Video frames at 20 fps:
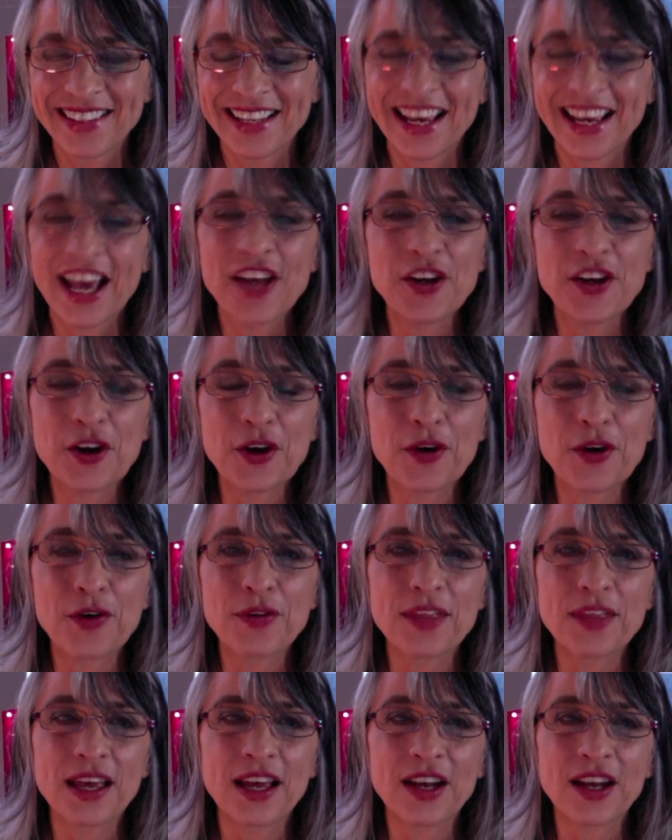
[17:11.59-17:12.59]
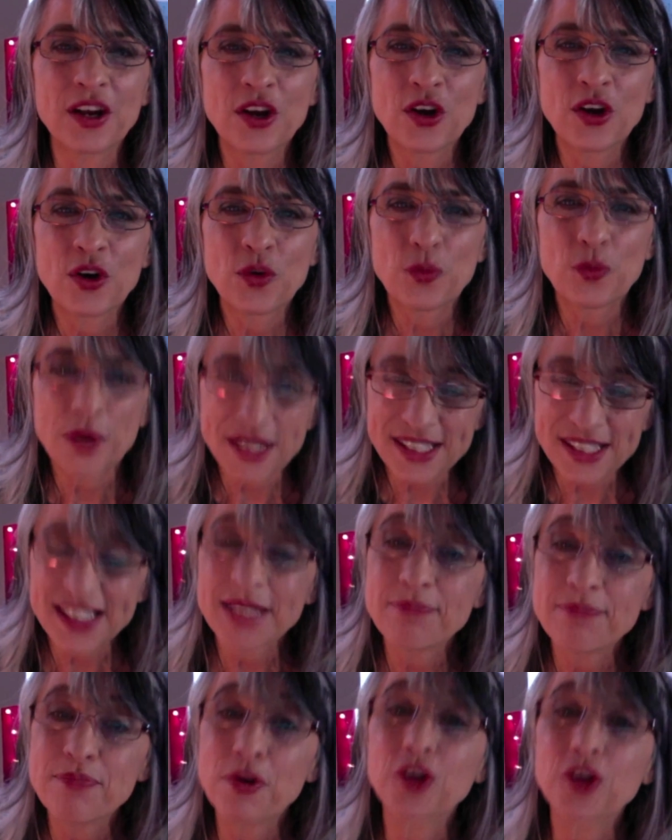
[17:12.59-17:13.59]
and know that what is
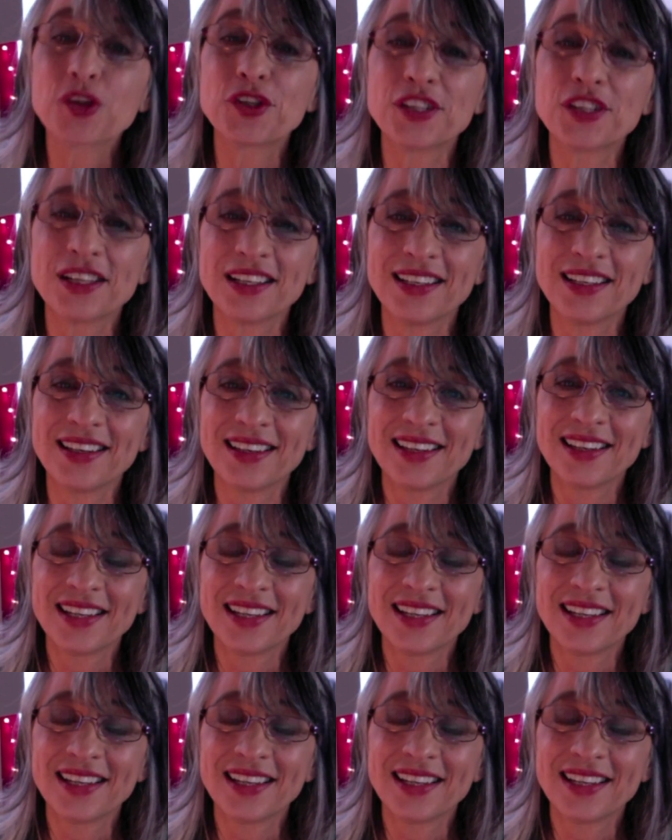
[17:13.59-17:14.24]
emerging